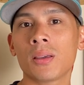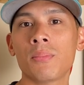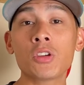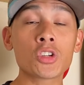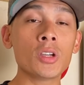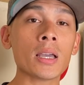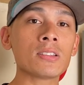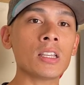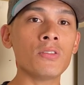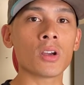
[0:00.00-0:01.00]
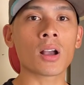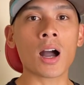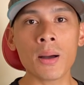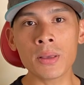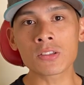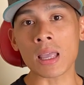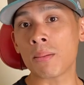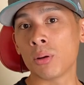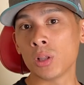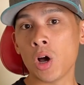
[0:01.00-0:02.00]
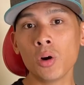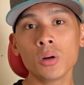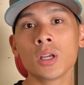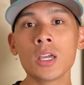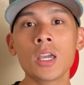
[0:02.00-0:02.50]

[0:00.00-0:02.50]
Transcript: Make sure you guys leave your comments down below